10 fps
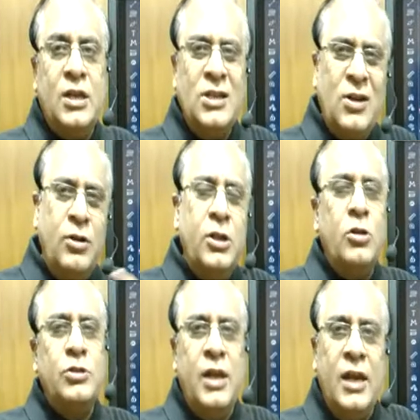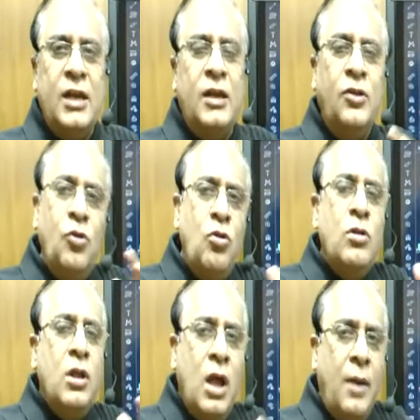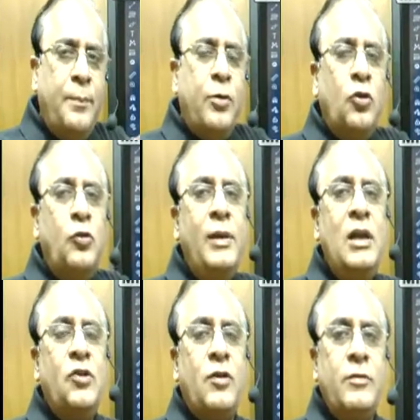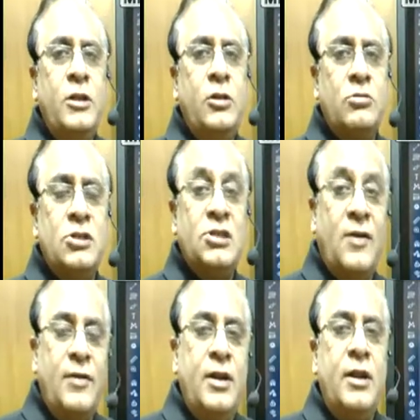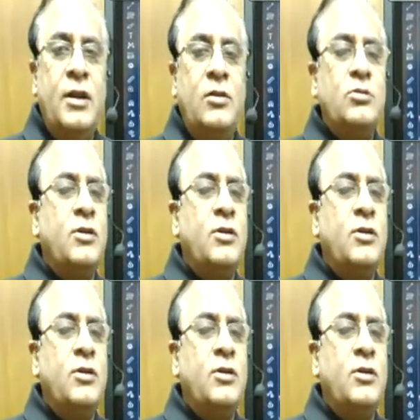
chart 17,800. So approximately 17,700 to